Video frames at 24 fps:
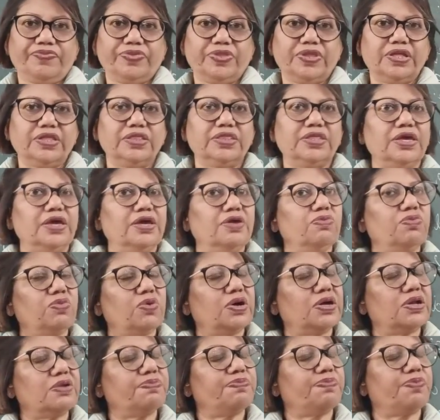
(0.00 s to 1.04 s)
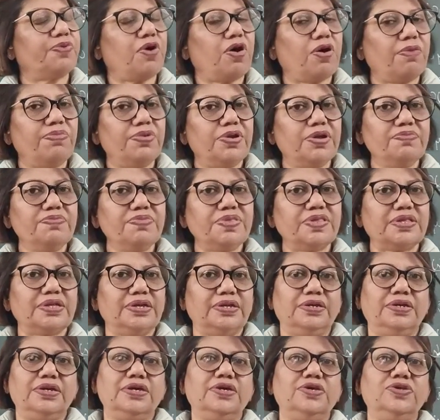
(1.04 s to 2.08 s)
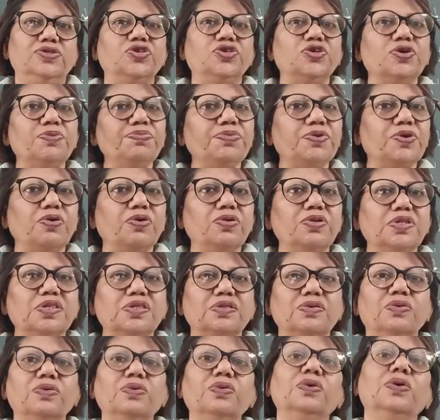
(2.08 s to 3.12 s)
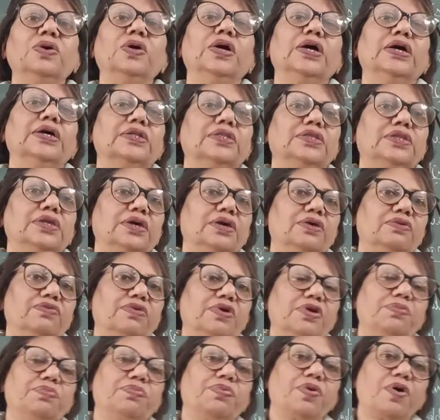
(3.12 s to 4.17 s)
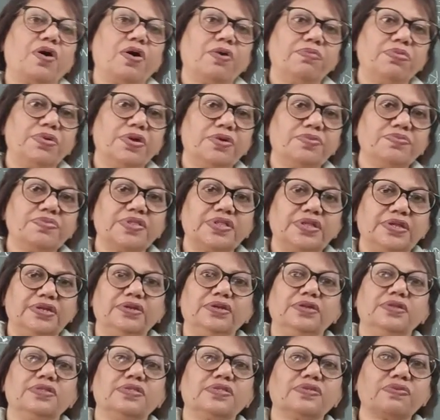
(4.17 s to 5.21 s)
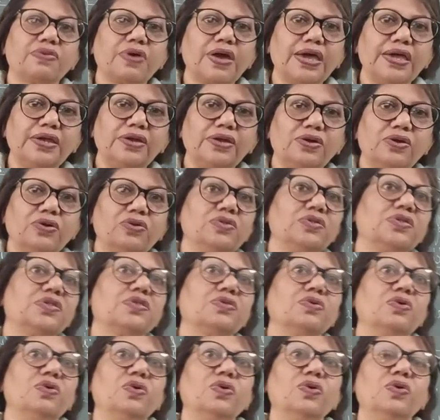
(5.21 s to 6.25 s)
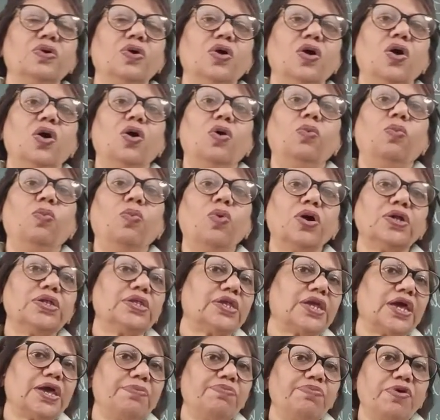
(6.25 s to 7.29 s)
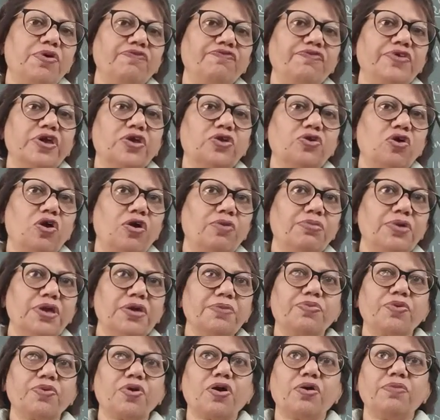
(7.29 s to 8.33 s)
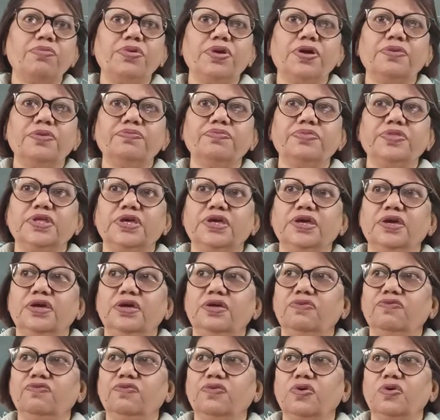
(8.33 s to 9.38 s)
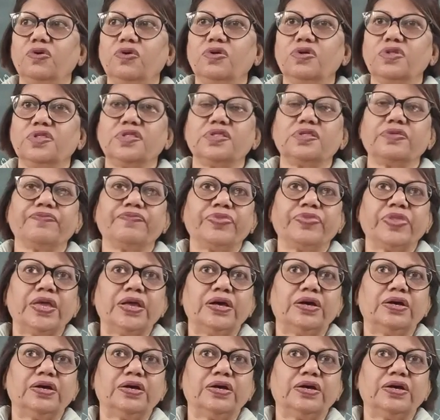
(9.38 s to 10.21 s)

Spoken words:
there were problems in Egypt also, there were problems in Israel also. What type of economic problem? There was